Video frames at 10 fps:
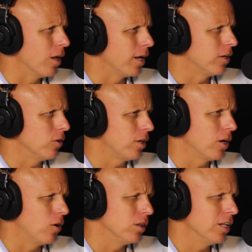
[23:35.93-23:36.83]
like,
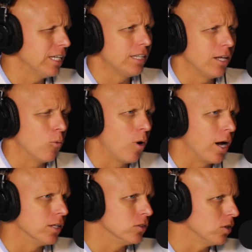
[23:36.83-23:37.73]
okay, on LinkedIn,
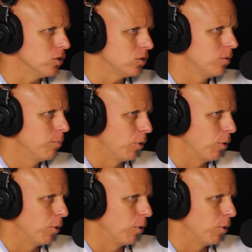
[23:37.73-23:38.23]
why is this